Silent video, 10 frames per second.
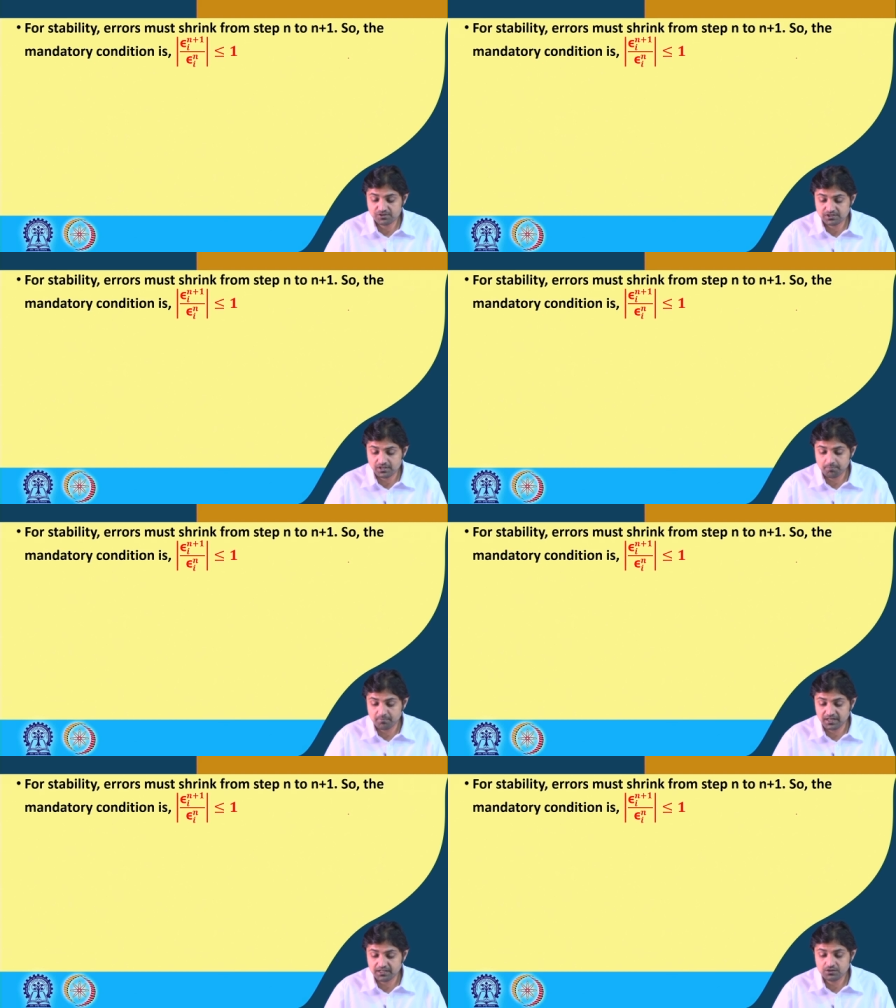step
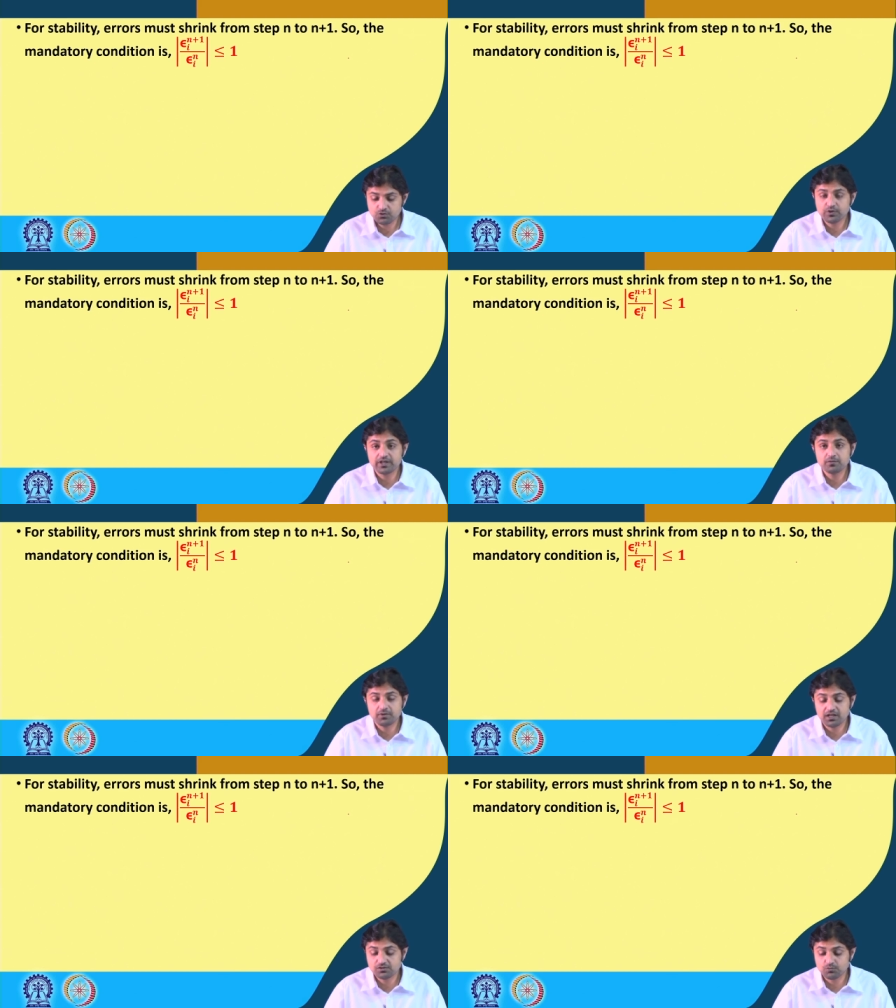n to n
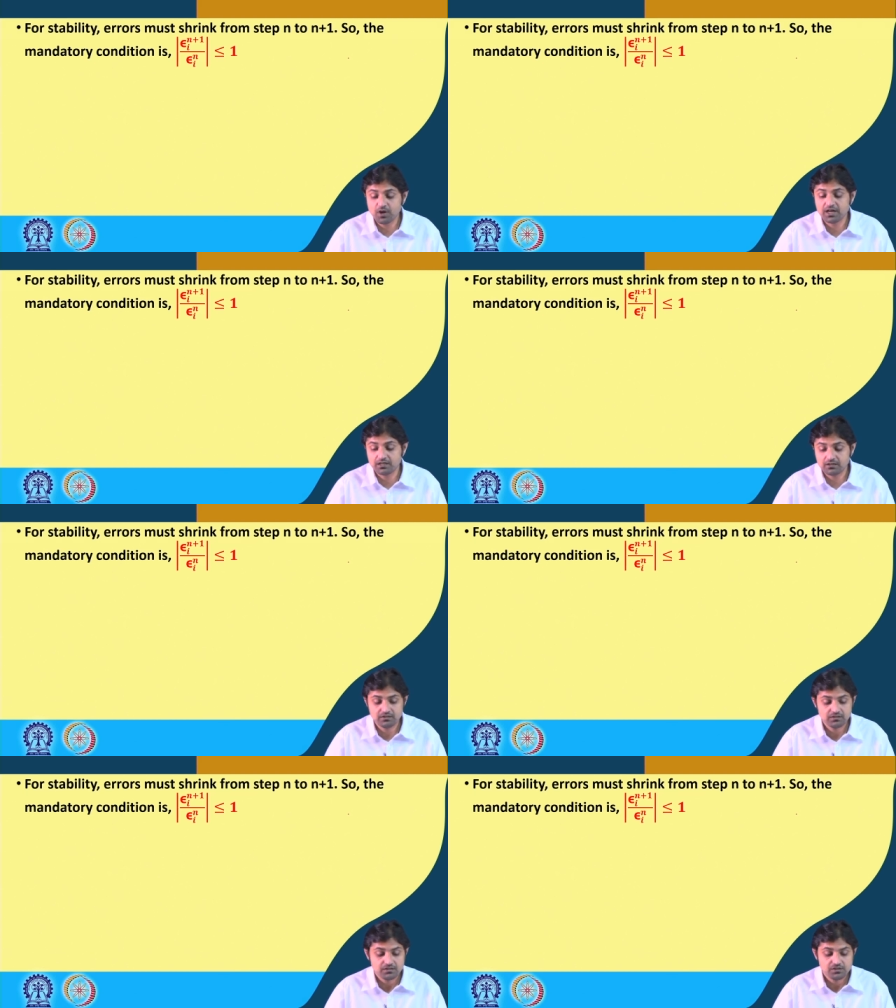plus 1.
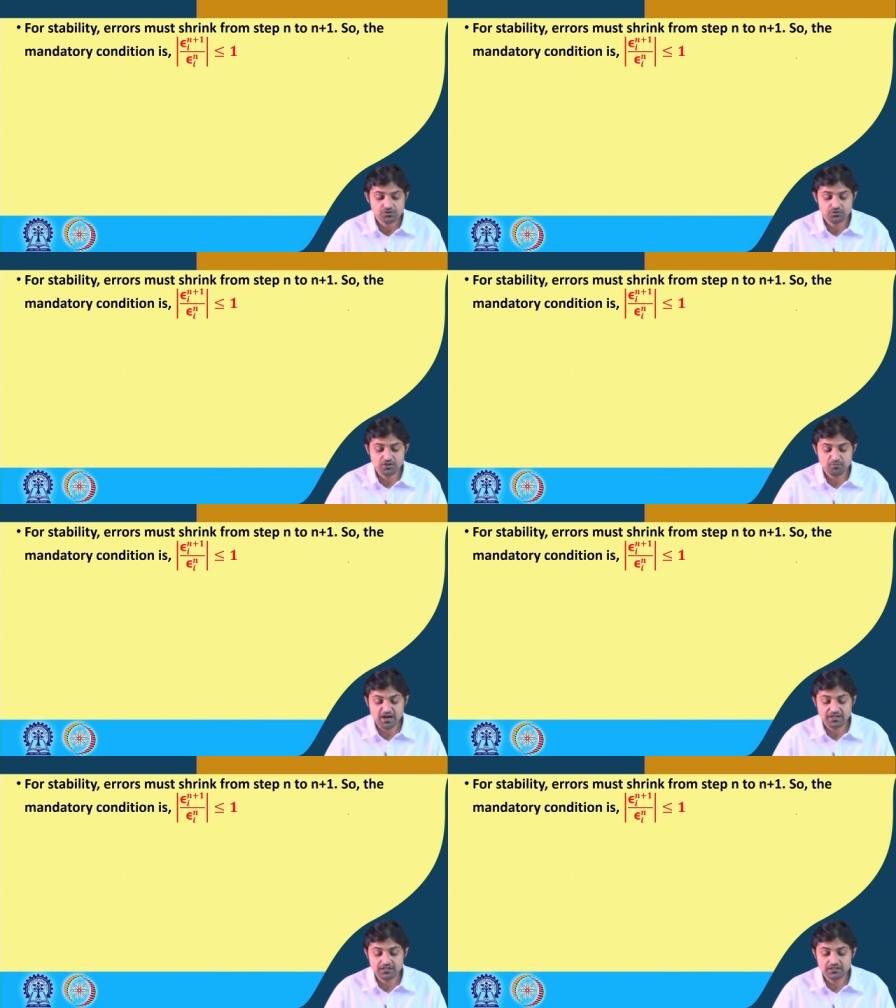So, the
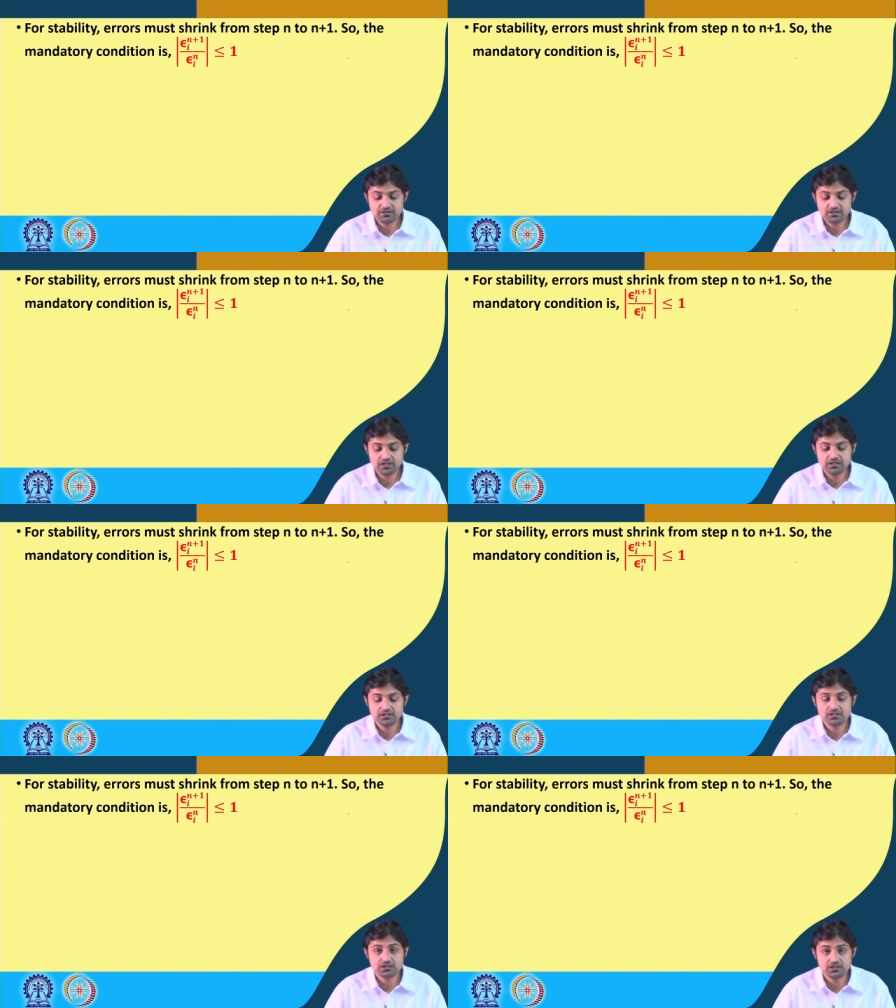mandatory
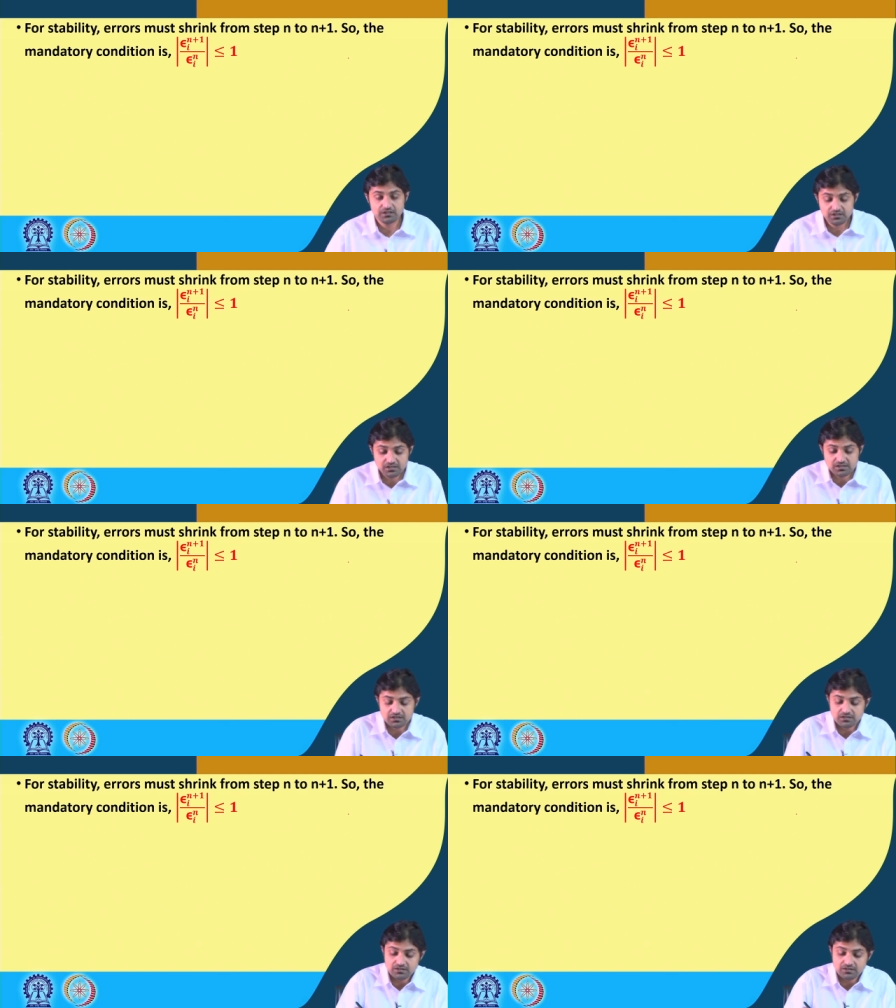condition is